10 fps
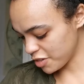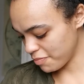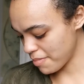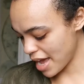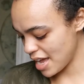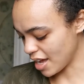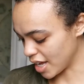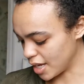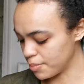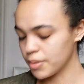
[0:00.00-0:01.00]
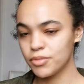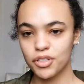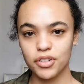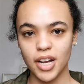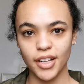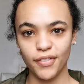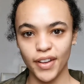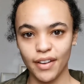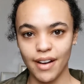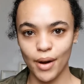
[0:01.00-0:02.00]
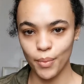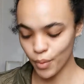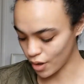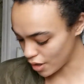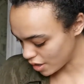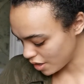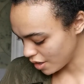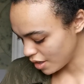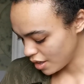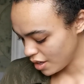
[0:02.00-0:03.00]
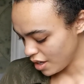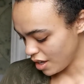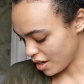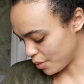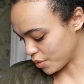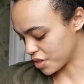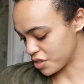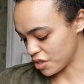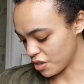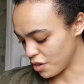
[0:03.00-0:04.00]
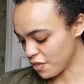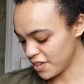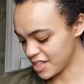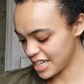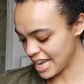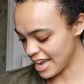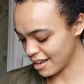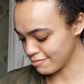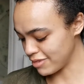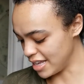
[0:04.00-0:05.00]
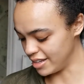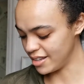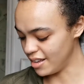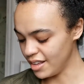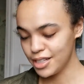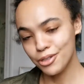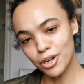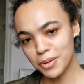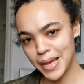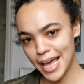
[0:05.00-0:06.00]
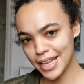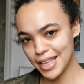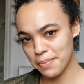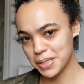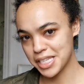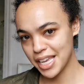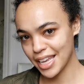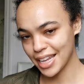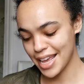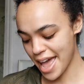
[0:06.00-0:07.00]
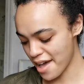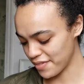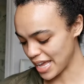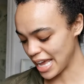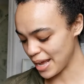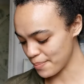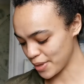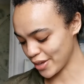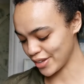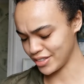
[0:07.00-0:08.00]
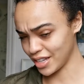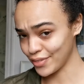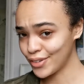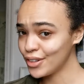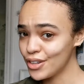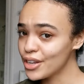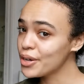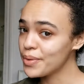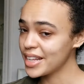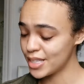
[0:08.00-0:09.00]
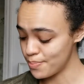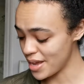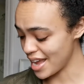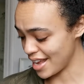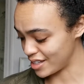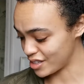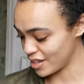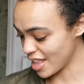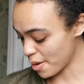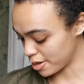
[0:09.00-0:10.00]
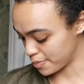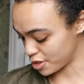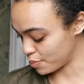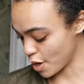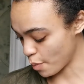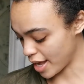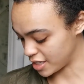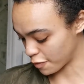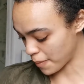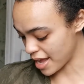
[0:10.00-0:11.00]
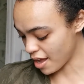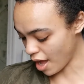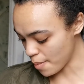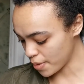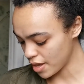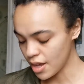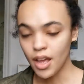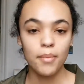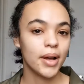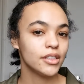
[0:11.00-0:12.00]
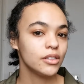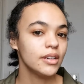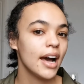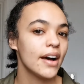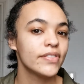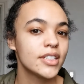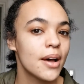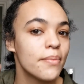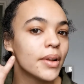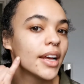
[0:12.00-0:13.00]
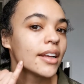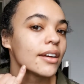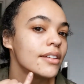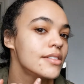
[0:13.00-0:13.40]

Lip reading: of makeup, I'm just trying to figure out what I want to do. Obviously, it's not going to be anything particularly heavy because I've got nowhere to be, so that would just be a waste of makeup. But I do have some like